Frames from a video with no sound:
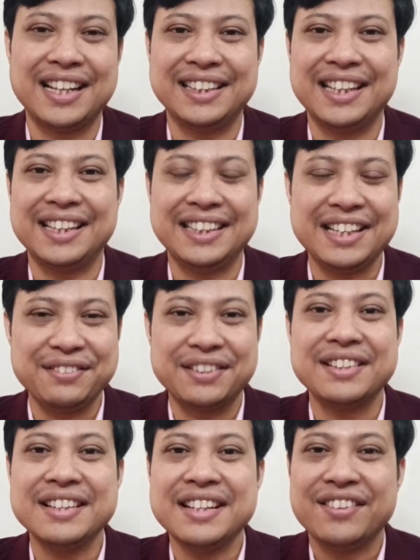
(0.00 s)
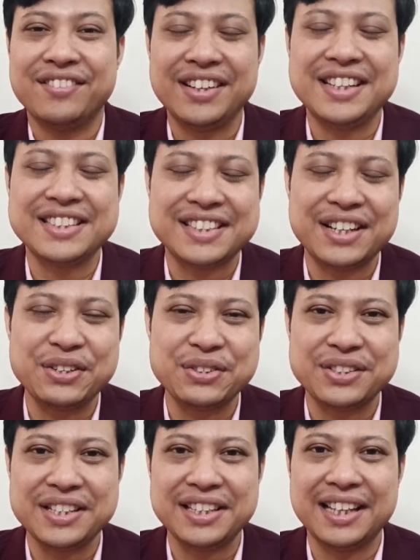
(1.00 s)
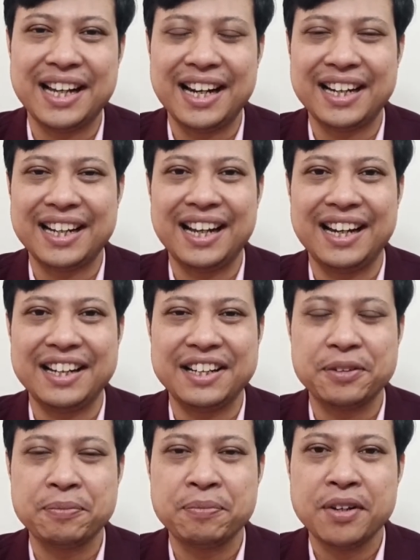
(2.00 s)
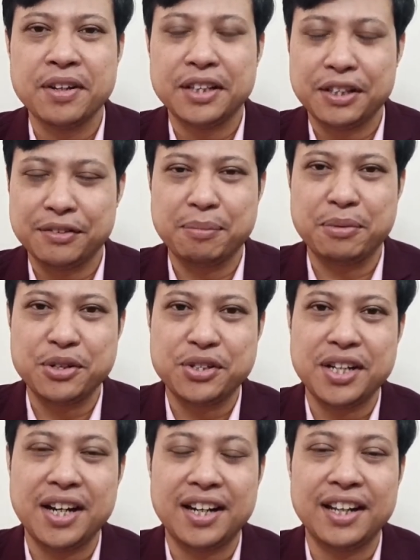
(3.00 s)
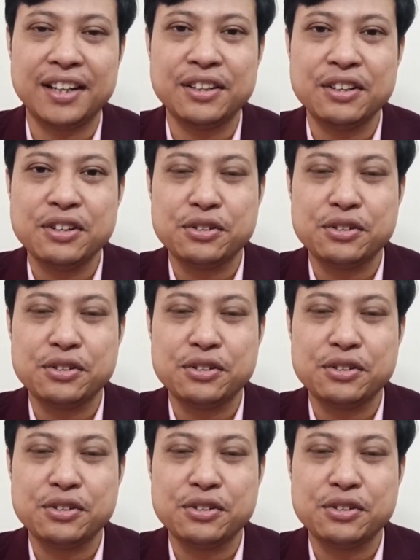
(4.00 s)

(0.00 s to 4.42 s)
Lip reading: and then they were really stunned to see that, and they were appreciating.